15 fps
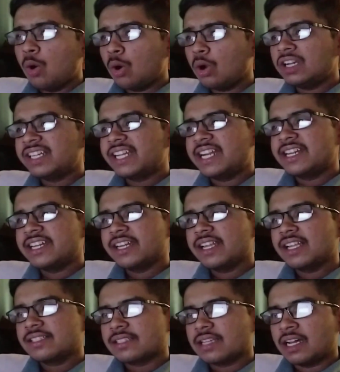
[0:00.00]
all
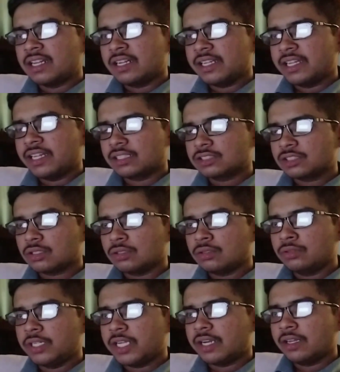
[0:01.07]
candidates are
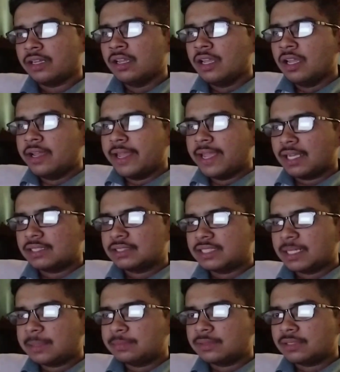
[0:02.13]
excluded
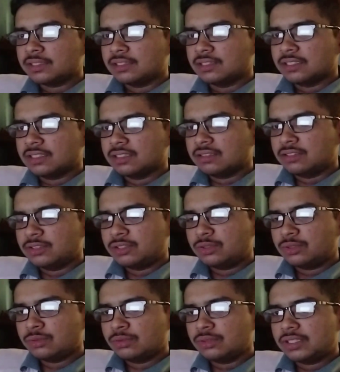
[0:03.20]
except the
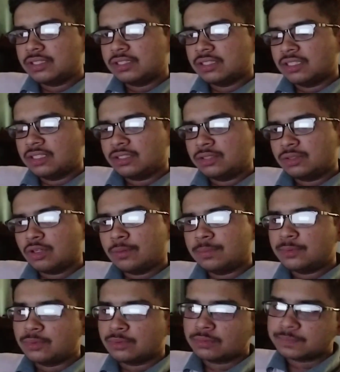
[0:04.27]

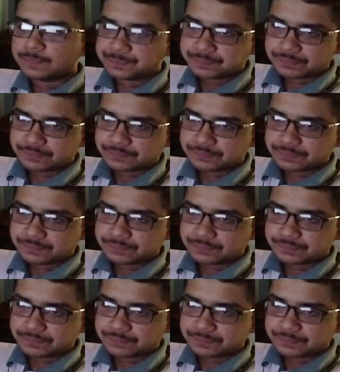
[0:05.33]
top two